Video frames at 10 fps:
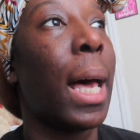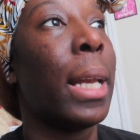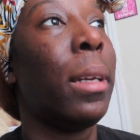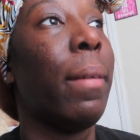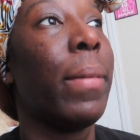I
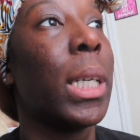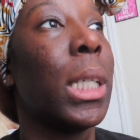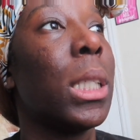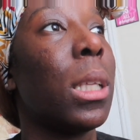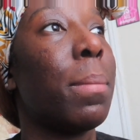did
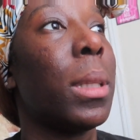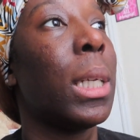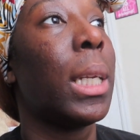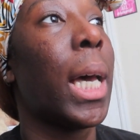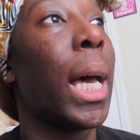forget
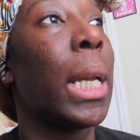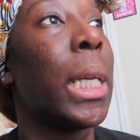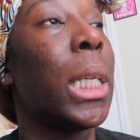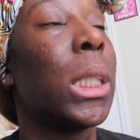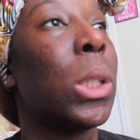something that I
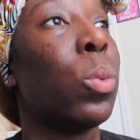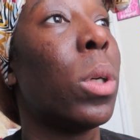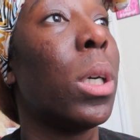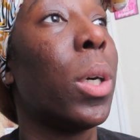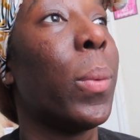needed to
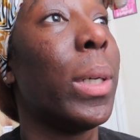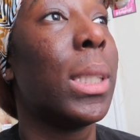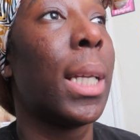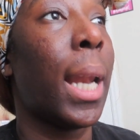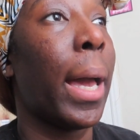cook with
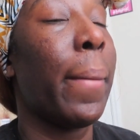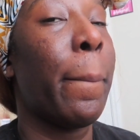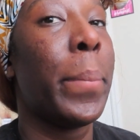tonight,